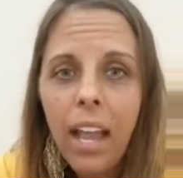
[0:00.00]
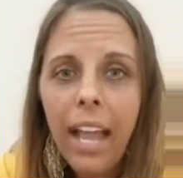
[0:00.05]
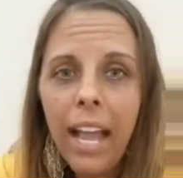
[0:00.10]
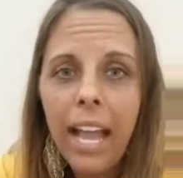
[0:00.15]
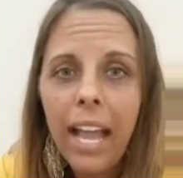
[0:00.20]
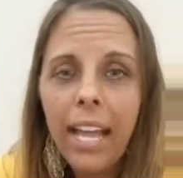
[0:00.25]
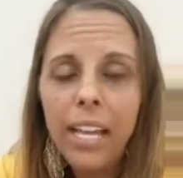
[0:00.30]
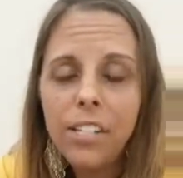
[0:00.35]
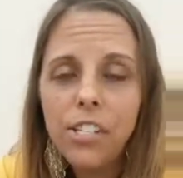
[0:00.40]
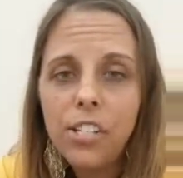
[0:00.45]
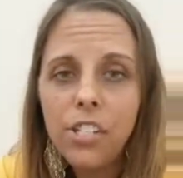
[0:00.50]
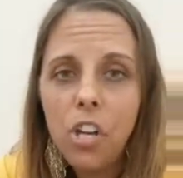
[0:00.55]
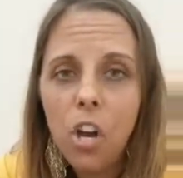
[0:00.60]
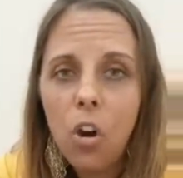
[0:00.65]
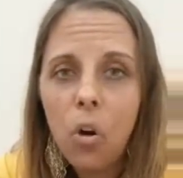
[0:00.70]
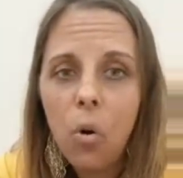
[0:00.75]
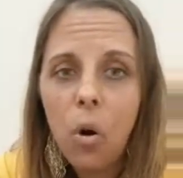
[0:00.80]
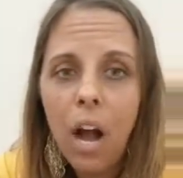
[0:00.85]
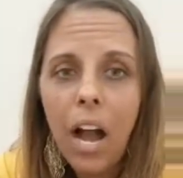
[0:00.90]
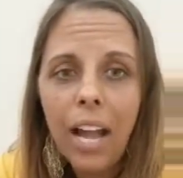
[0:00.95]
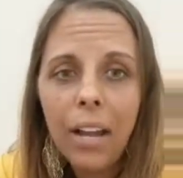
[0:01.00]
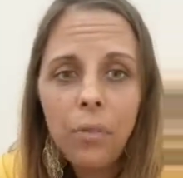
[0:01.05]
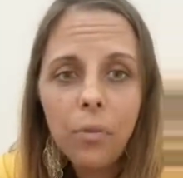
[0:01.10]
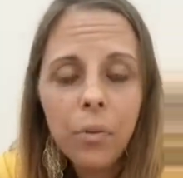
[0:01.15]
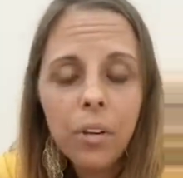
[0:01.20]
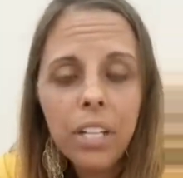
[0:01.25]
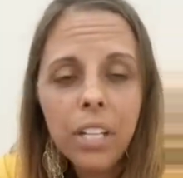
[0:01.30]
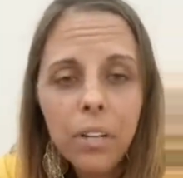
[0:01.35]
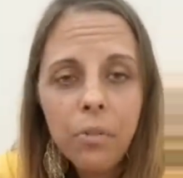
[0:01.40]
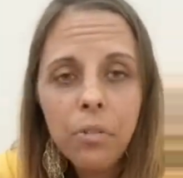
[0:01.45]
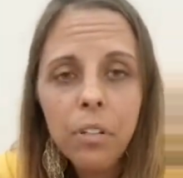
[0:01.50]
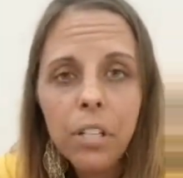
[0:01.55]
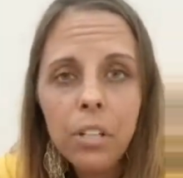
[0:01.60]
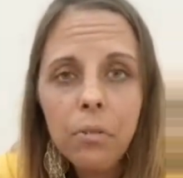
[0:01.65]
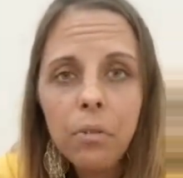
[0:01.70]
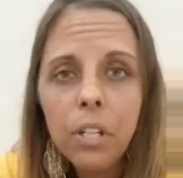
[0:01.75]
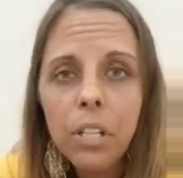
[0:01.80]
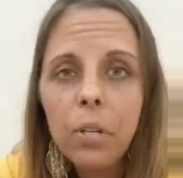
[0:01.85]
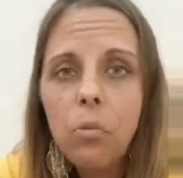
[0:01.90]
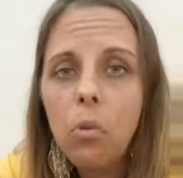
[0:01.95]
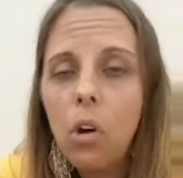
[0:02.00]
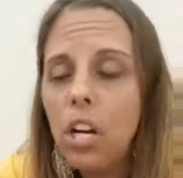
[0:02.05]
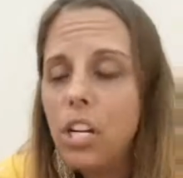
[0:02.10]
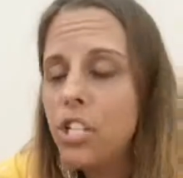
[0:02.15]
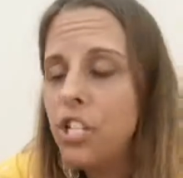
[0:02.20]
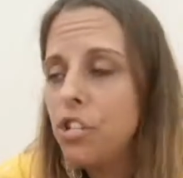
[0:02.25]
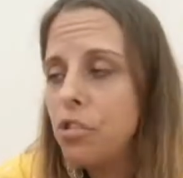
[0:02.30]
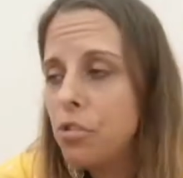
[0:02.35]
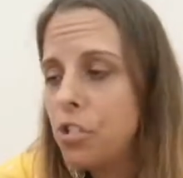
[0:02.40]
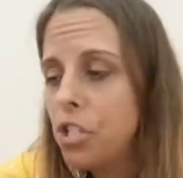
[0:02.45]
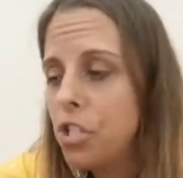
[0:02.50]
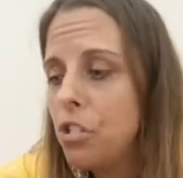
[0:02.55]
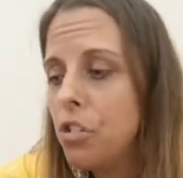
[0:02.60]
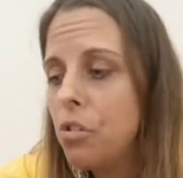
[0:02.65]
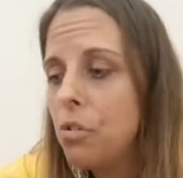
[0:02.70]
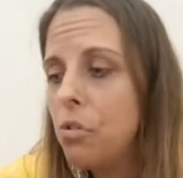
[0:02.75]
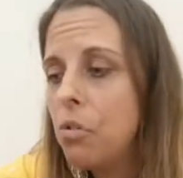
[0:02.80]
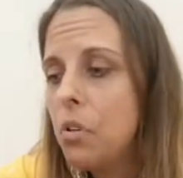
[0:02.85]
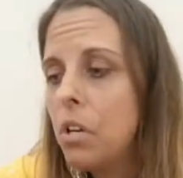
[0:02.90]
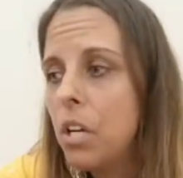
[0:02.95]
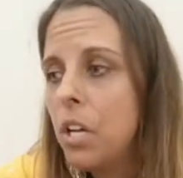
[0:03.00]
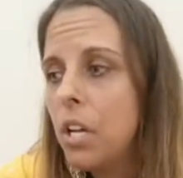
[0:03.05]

And so I really, really, really want you to,